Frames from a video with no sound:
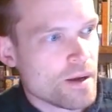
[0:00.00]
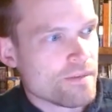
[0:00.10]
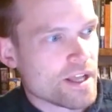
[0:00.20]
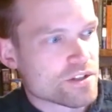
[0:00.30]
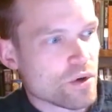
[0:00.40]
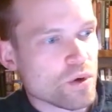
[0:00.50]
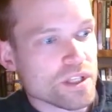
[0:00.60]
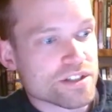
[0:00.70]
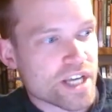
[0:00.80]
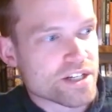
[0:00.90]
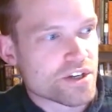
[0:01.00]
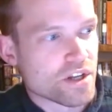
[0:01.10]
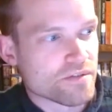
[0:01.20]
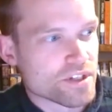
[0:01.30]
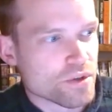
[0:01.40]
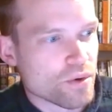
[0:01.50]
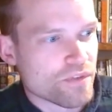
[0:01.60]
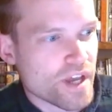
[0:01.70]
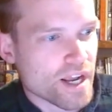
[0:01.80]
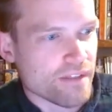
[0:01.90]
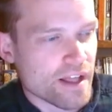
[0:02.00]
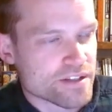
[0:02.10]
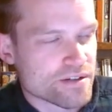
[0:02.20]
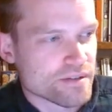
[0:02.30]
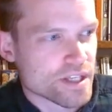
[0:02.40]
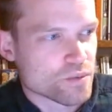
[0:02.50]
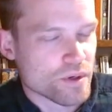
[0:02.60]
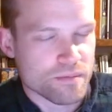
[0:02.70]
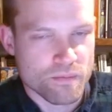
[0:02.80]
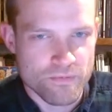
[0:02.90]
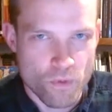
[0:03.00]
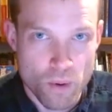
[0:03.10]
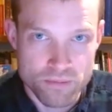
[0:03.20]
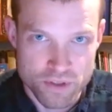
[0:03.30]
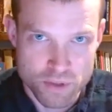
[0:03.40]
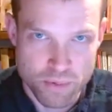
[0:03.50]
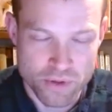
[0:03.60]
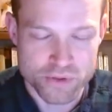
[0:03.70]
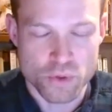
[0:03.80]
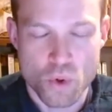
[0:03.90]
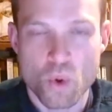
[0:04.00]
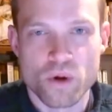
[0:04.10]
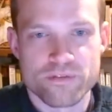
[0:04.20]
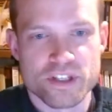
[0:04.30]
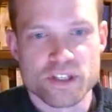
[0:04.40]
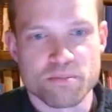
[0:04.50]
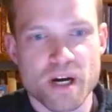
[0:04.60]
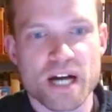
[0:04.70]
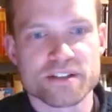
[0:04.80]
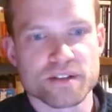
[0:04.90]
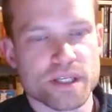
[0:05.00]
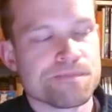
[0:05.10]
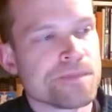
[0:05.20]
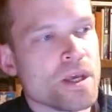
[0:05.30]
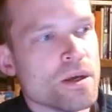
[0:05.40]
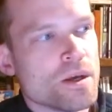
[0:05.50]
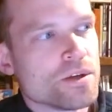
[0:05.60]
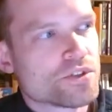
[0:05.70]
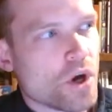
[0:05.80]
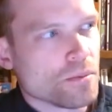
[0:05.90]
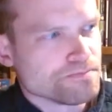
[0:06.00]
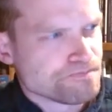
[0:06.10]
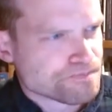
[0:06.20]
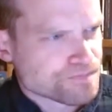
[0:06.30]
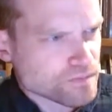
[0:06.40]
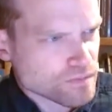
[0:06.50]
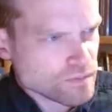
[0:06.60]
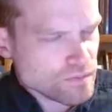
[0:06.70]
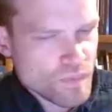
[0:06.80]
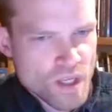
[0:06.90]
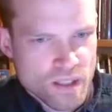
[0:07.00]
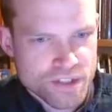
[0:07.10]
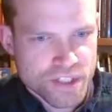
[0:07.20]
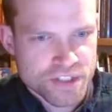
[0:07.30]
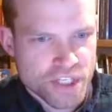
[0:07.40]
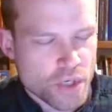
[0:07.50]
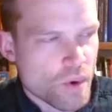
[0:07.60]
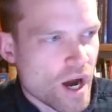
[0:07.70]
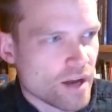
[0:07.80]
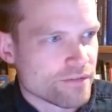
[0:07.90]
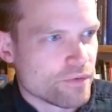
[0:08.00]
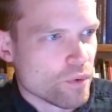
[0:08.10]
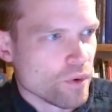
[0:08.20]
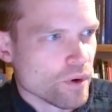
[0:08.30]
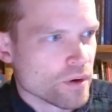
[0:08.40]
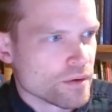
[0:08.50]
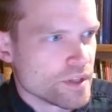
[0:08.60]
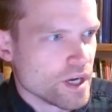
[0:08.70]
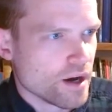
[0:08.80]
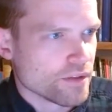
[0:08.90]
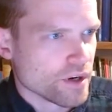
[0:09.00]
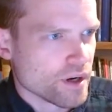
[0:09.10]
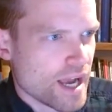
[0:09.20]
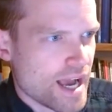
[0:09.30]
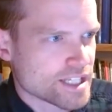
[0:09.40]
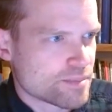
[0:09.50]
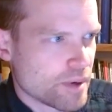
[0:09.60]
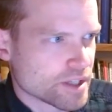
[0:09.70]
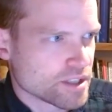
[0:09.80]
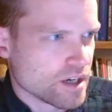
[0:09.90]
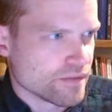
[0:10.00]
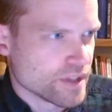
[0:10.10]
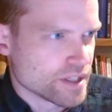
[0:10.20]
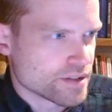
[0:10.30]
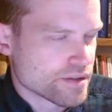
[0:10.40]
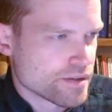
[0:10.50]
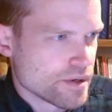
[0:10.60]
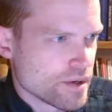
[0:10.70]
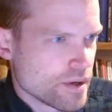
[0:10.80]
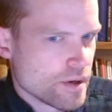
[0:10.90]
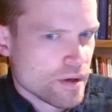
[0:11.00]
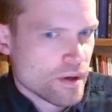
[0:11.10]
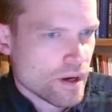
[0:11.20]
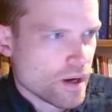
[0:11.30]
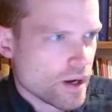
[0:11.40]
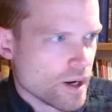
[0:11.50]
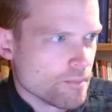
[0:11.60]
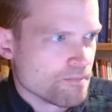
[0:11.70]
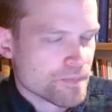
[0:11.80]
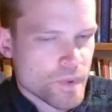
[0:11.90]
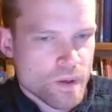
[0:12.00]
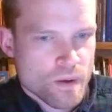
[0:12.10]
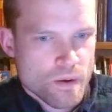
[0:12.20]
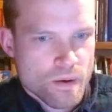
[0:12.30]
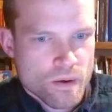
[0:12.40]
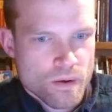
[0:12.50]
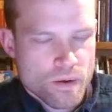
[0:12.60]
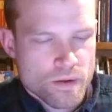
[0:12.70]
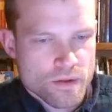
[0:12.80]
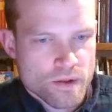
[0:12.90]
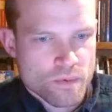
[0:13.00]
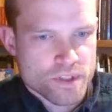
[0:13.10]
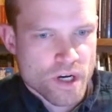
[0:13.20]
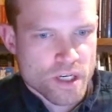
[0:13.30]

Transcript: That's the whole intention of this whole thing. And that's that's what forms the spiritual core of this apostolate. So let's continue on for the other aspects of this. Um we talked